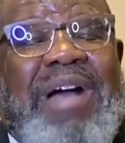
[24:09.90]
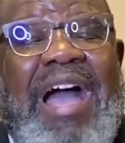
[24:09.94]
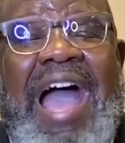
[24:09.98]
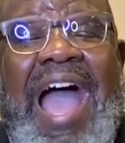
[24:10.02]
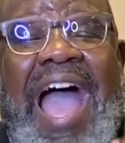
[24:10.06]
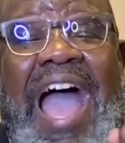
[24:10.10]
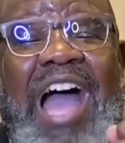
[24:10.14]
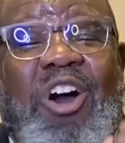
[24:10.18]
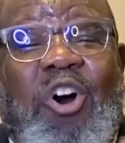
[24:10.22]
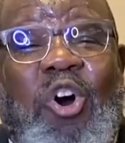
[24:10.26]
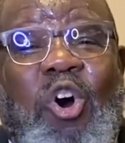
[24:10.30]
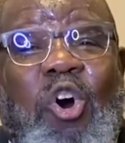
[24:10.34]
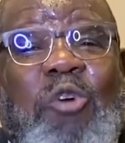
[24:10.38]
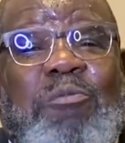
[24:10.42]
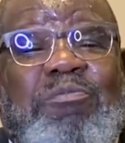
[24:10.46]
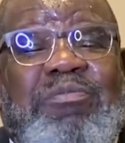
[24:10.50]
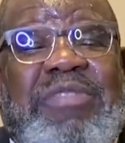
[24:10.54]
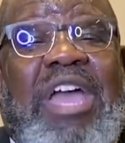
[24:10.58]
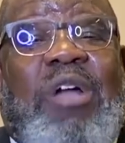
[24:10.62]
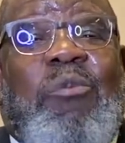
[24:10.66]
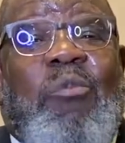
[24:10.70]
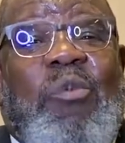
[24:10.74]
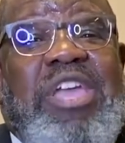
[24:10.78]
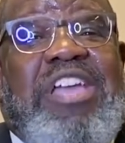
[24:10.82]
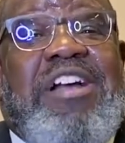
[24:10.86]
I hope
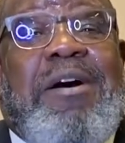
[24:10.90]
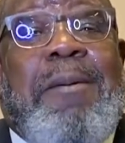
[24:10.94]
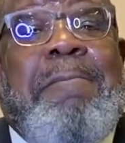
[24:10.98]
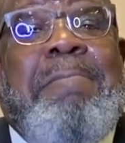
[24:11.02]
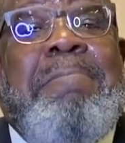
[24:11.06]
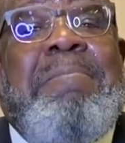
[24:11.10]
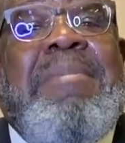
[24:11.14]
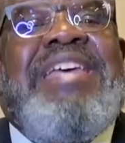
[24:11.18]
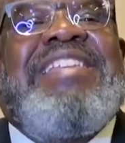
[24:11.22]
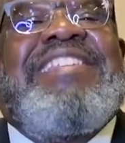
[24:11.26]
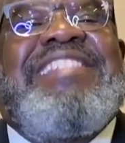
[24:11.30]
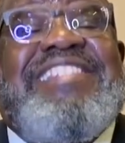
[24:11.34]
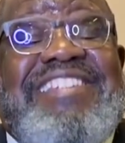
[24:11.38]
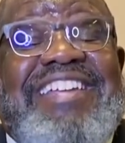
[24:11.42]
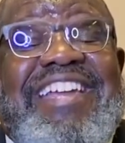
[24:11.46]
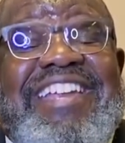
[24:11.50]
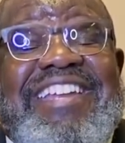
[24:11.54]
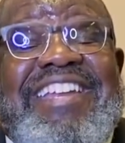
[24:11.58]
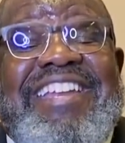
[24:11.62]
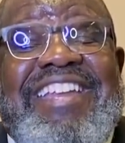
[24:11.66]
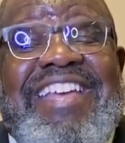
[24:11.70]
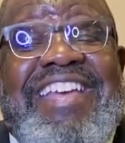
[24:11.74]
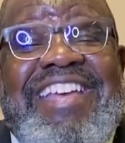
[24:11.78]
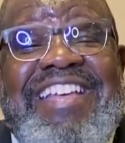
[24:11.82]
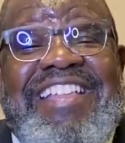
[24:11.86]
that we are
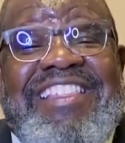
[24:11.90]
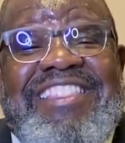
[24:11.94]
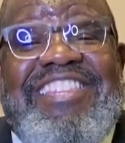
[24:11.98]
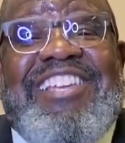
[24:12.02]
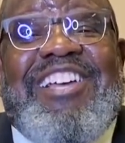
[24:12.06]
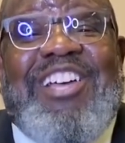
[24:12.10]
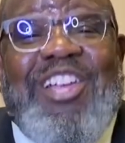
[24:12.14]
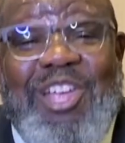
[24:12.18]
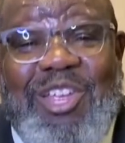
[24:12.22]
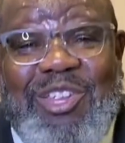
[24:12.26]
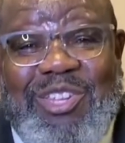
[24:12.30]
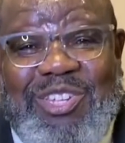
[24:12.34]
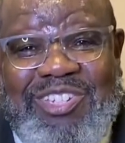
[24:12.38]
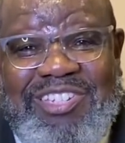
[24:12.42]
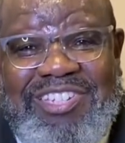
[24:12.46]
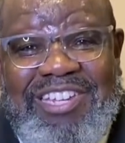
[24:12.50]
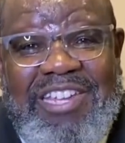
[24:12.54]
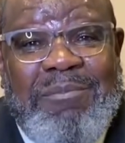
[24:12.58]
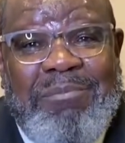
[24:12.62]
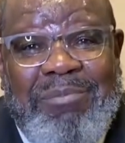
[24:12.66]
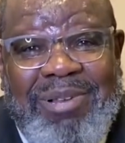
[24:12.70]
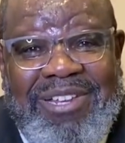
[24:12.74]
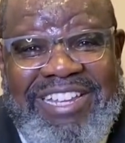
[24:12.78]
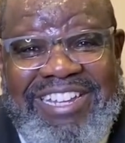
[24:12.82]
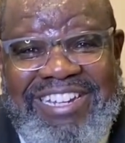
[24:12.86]
missing the
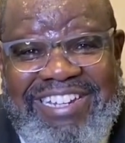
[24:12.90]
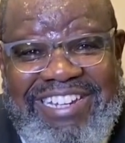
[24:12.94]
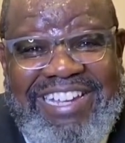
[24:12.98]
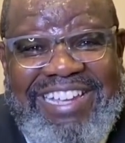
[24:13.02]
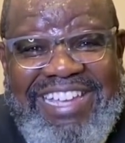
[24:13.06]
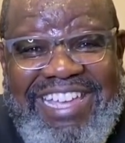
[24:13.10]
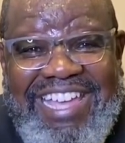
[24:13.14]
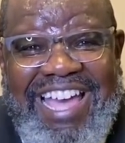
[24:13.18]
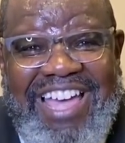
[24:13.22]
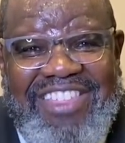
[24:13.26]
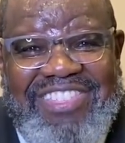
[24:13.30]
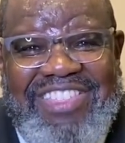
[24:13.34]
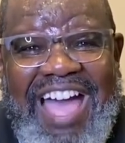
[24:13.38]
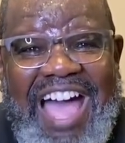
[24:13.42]
assembling together.